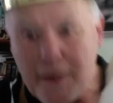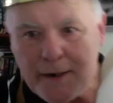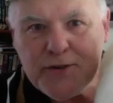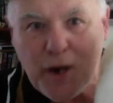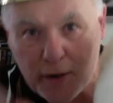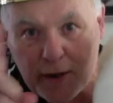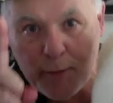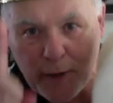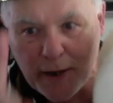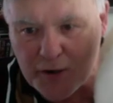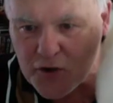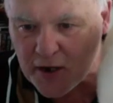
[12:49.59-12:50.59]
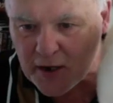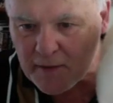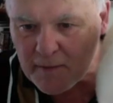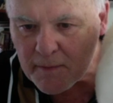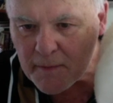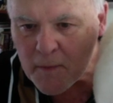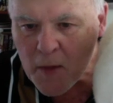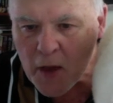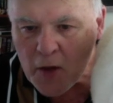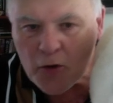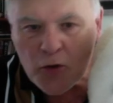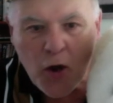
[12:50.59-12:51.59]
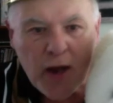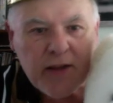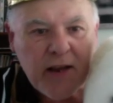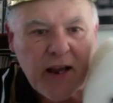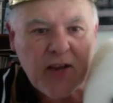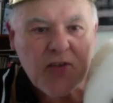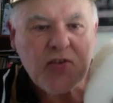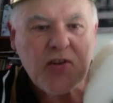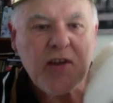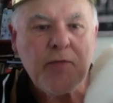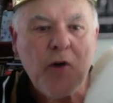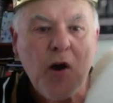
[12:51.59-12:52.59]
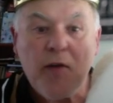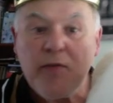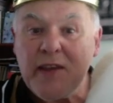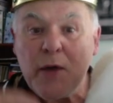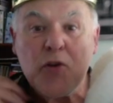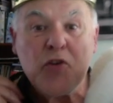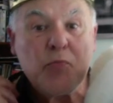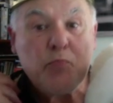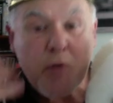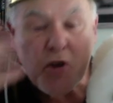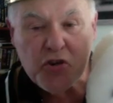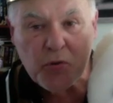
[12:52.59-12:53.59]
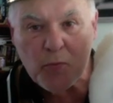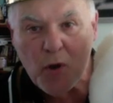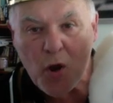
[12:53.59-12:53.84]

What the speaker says: Choke him like chicken. Knight takes c5, and now his bishop.